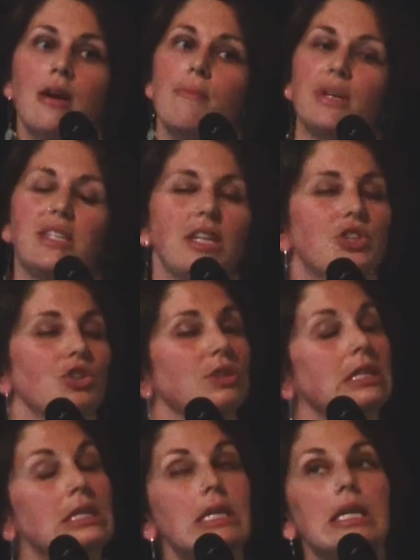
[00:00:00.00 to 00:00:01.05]
But
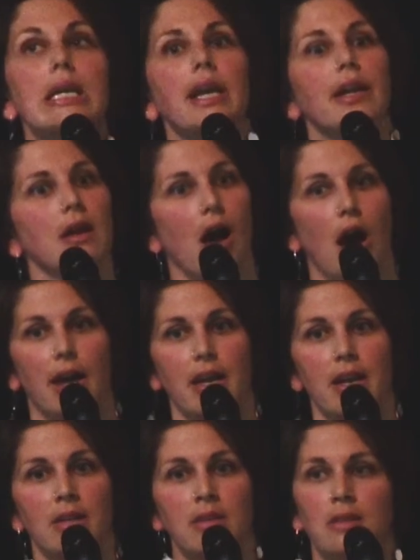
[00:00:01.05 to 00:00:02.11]
teachers need an
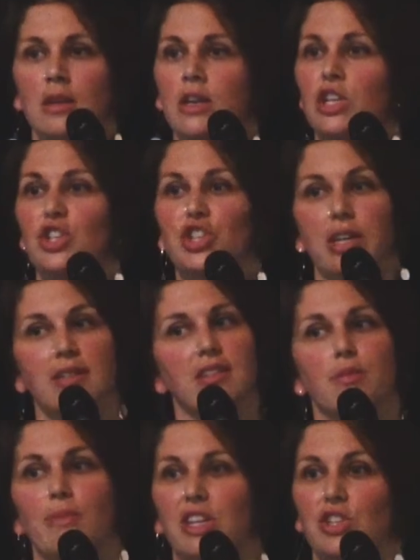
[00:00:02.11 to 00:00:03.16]
audience just
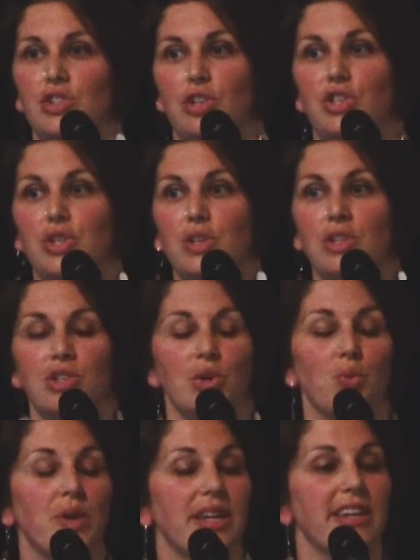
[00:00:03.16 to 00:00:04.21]
as much as our students do.
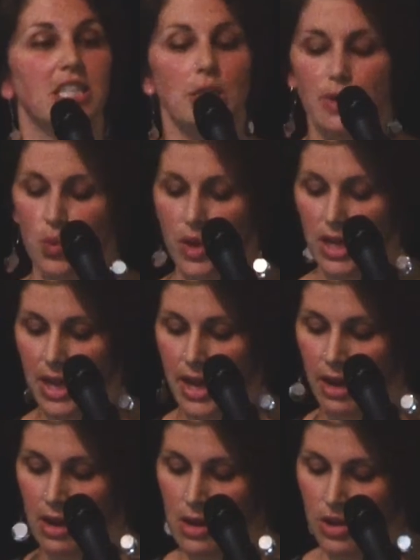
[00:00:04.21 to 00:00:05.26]
We need to be
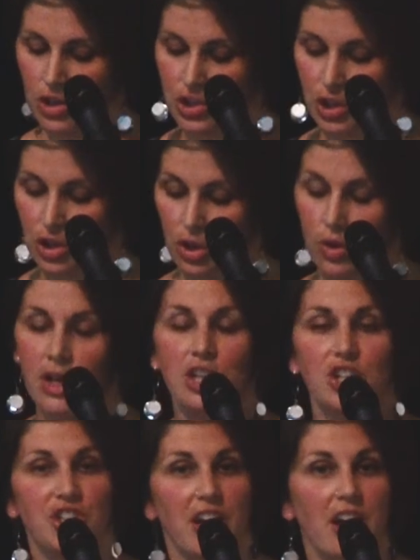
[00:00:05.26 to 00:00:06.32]
willing to
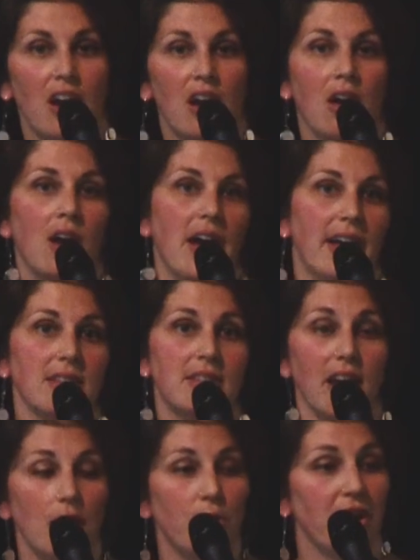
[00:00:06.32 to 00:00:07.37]
share and
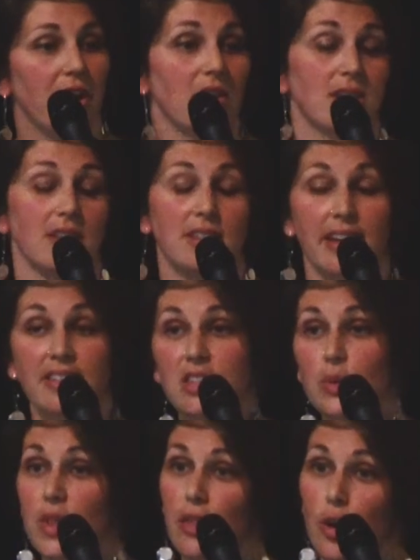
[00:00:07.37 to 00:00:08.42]
celebrate our
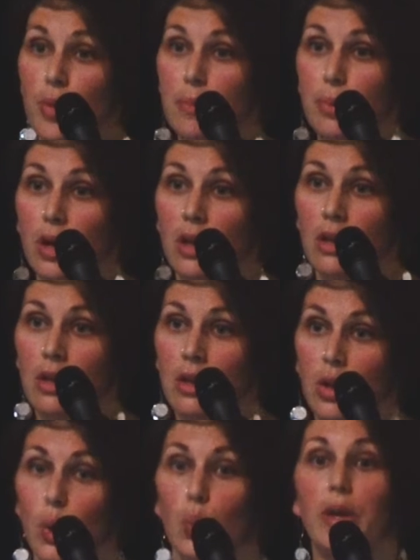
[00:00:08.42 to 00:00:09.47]
successes with other people.
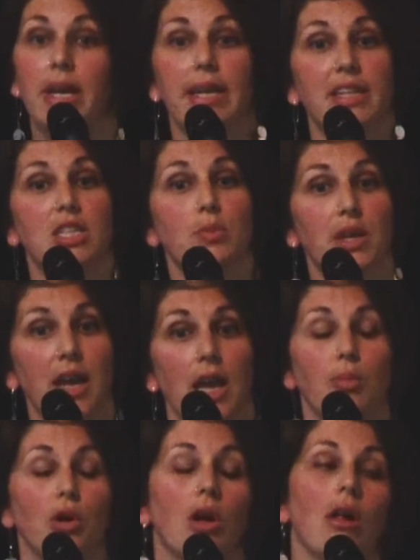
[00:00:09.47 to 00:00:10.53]
We need to be
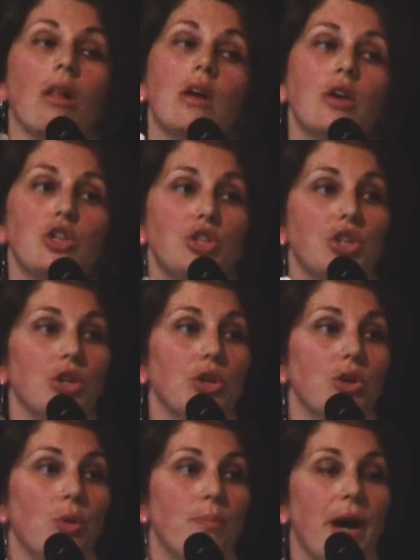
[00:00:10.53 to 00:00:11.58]
able
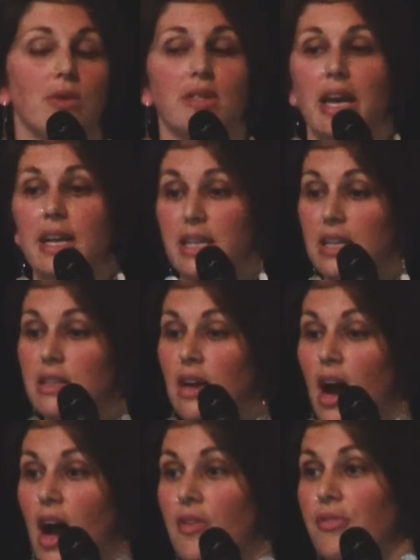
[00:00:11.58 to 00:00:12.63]
to bounce ideas
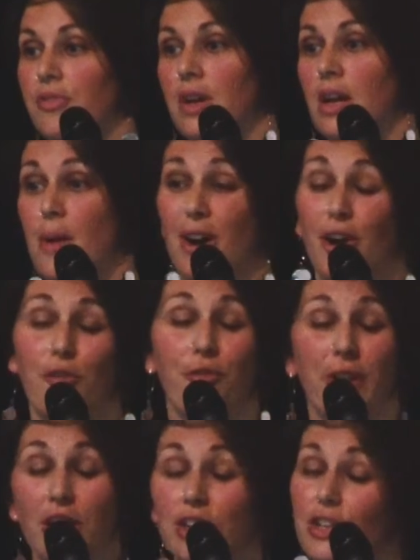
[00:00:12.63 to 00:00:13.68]
off about our
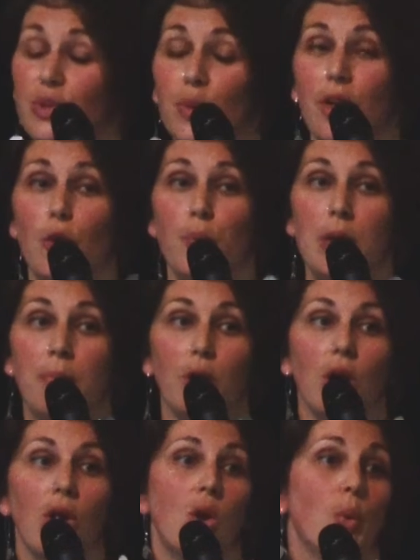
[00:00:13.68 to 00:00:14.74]
failures with other
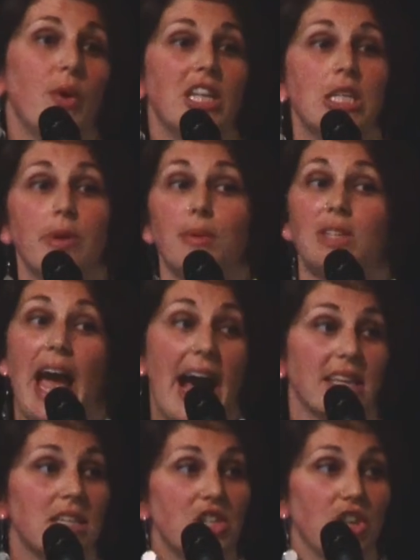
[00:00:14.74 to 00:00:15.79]
people. We need to be able to
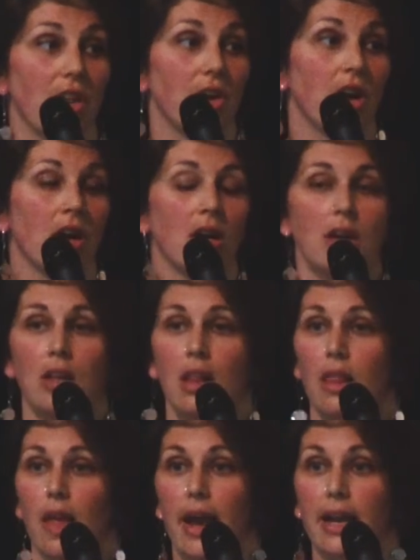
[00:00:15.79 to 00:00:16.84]
ask each other,
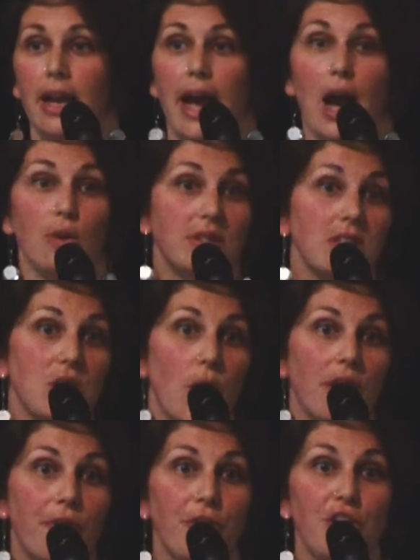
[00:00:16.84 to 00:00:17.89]
like, how's this
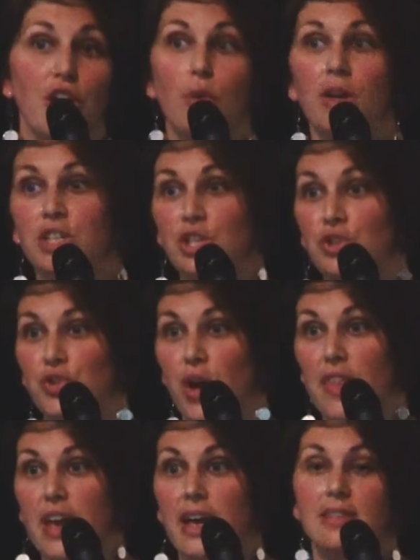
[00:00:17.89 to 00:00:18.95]
going for you? And did you try
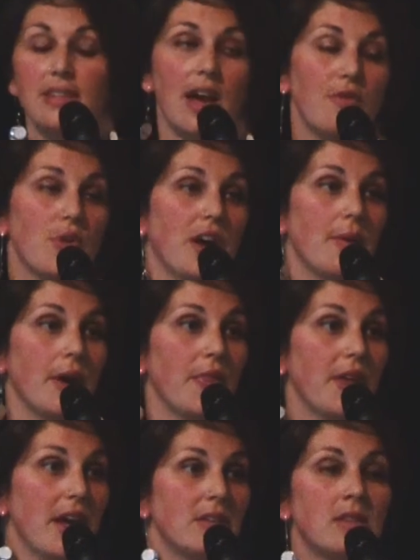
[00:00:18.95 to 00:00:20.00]
this? And have you thought about
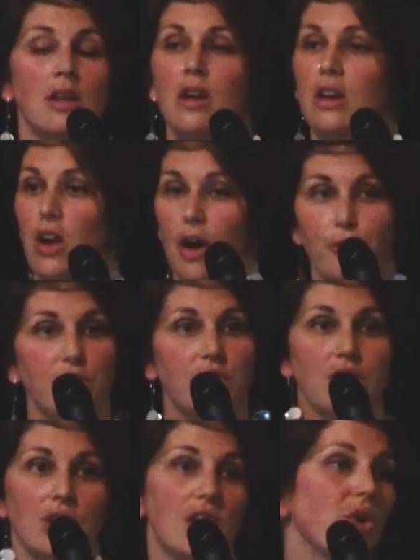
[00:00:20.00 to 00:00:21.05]
this?
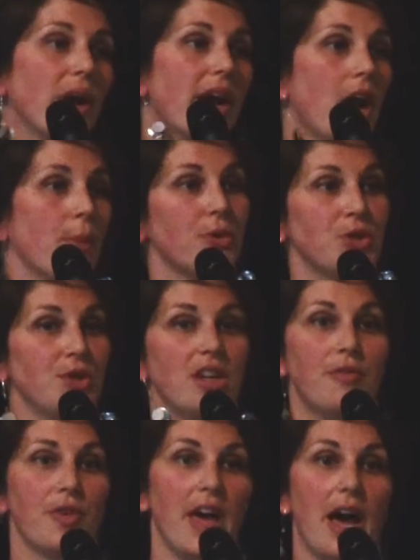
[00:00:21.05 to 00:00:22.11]
Conferences are a great opportunity
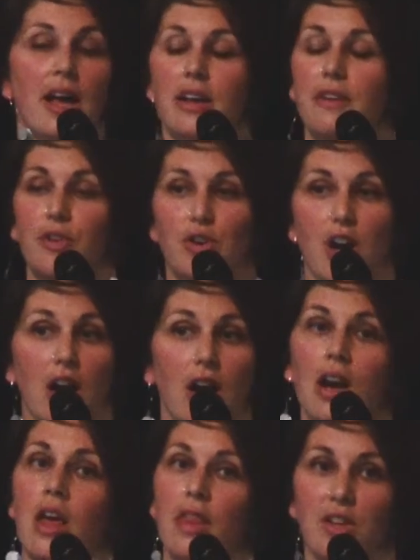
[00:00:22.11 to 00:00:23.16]
for that. If you're not
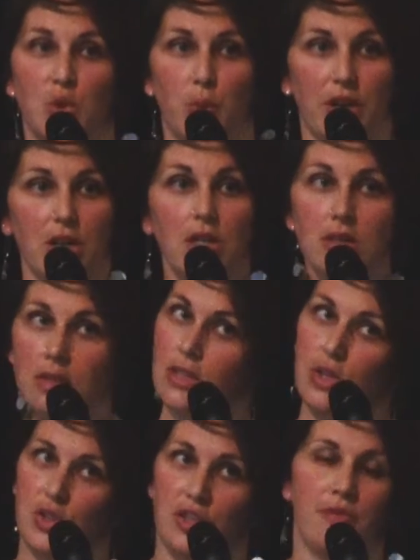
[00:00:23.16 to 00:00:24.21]
on the Twitters,
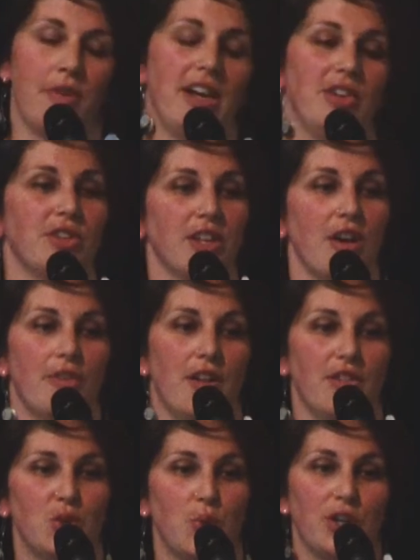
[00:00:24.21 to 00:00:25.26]
you should find yourself on
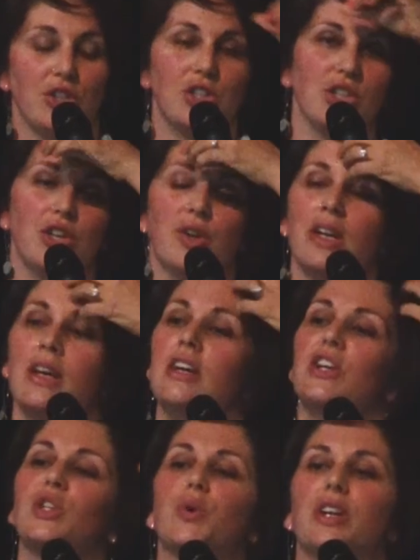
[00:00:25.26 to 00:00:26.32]
the Twitter soon.
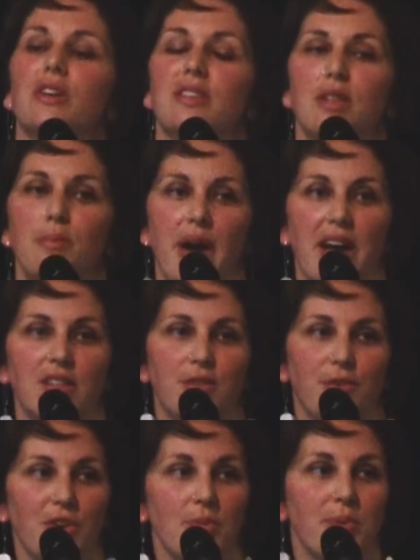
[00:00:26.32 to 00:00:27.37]
Twitter is the best
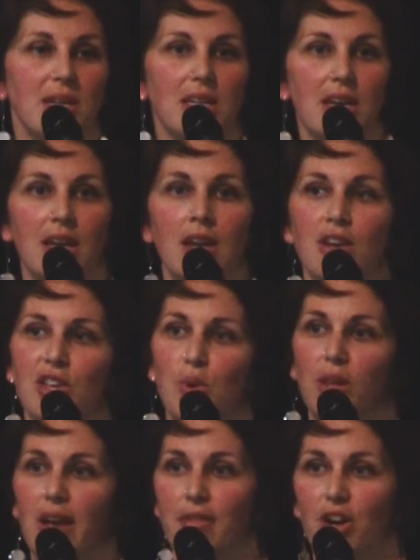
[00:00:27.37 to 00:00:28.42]
free PD you
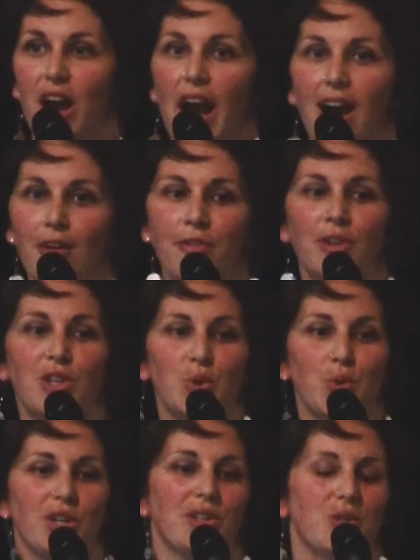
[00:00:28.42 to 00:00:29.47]
will ever have.
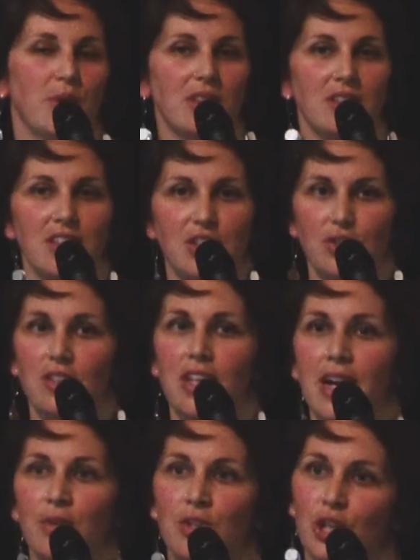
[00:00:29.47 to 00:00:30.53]
Twitter is what the Teachers
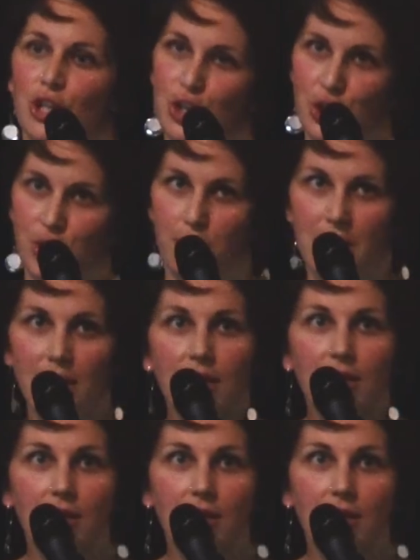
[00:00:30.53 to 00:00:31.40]
Lounge should be.